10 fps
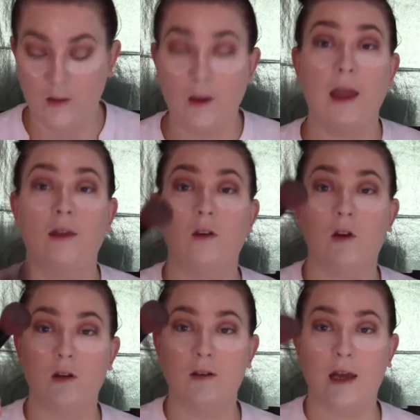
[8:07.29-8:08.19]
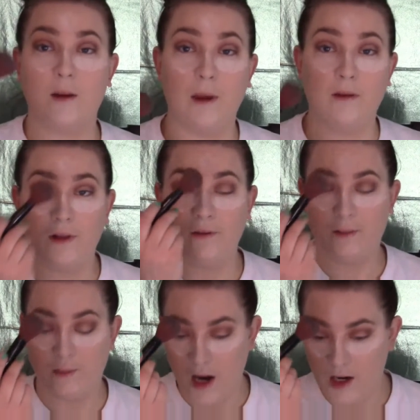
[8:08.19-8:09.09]
okay, then you're going to take a big
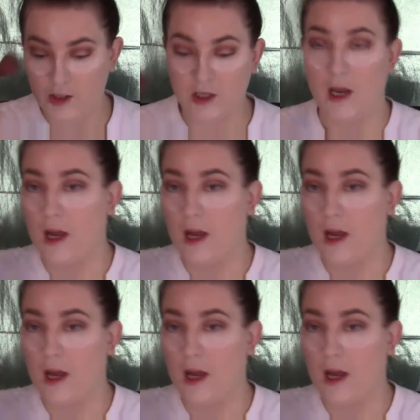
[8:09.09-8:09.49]
fluffy brush